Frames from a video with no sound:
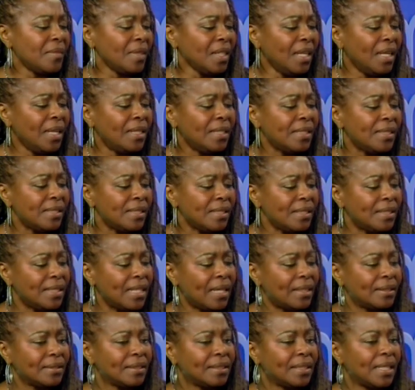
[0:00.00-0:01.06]
And it's in
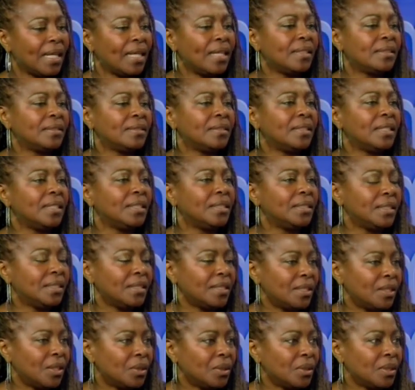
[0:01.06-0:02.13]
downtown
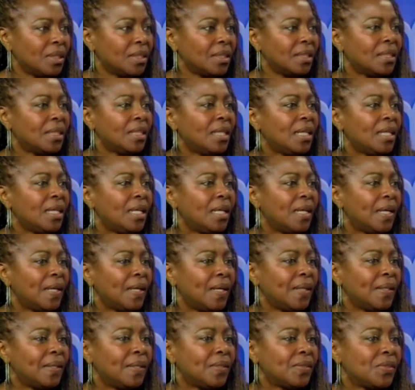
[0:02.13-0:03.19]
Indianola,
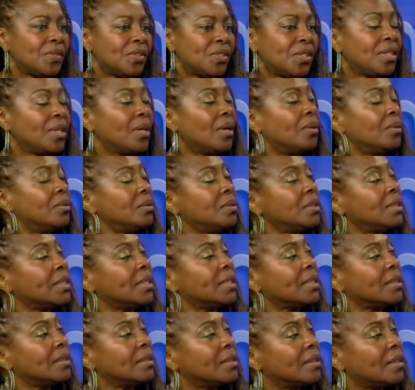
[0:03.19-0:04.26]
and it's the only
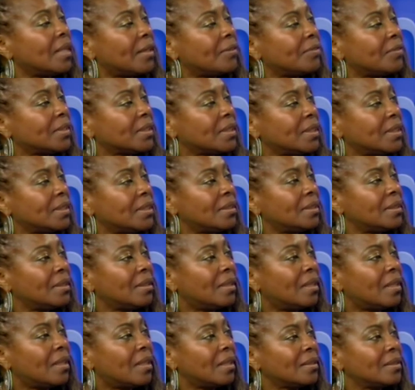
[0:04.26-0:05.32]
African
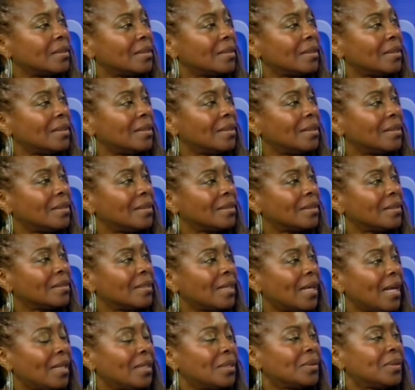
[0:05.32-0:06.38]
art
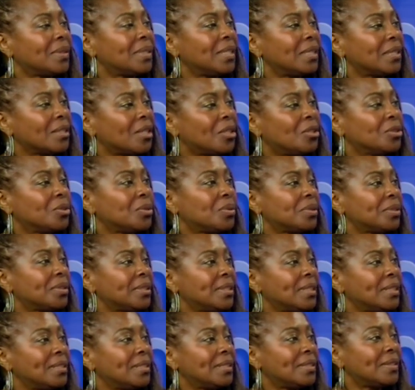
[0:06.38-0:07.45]
gallery and cultural
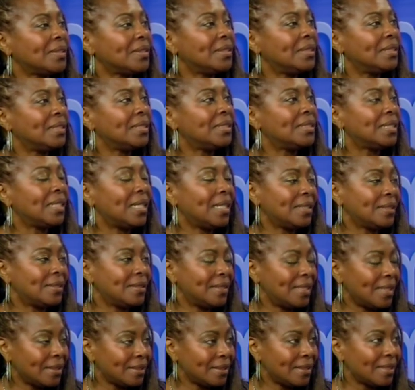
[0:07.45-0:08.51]
center in the entire
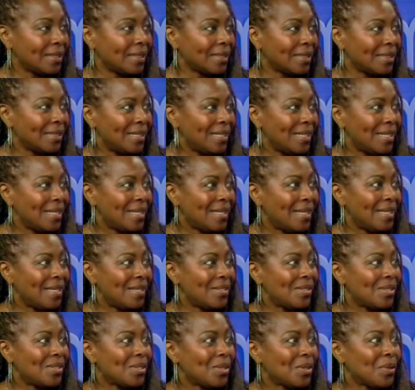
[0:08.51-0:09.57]
Delta.
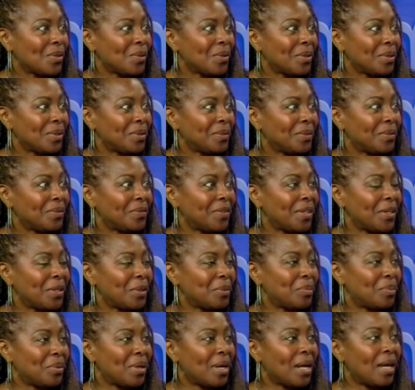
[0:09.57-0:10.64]
And so we're very
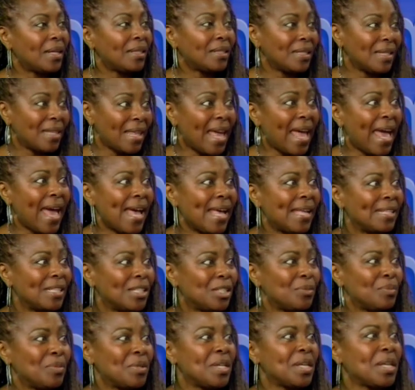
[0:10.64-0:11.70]
proud of that,
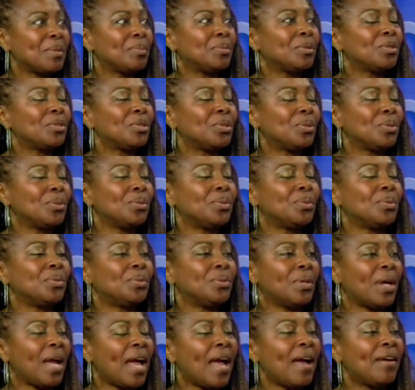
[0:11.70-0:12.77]
to be able
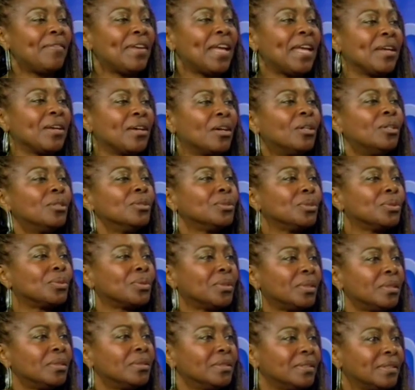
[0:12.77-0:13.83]
to have a
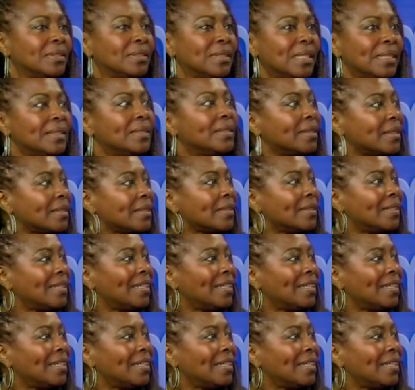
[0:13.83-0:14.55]
cultural center